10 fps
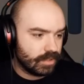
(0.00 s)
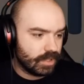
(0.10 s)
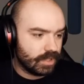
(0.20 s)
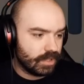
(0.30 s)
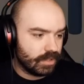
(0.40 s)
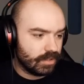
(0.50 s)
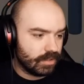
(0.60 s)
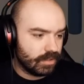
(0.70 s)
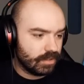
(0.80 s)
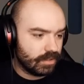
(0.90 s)

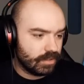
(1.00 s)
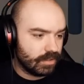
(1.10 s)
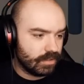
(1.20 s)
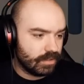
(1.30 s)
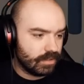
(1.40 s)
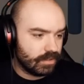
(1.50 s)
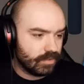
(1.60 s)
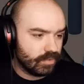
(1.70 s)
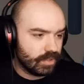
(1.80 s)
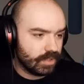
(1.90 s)
Uh,
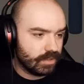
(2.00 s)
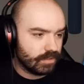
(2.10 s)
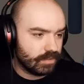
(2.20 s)
okay.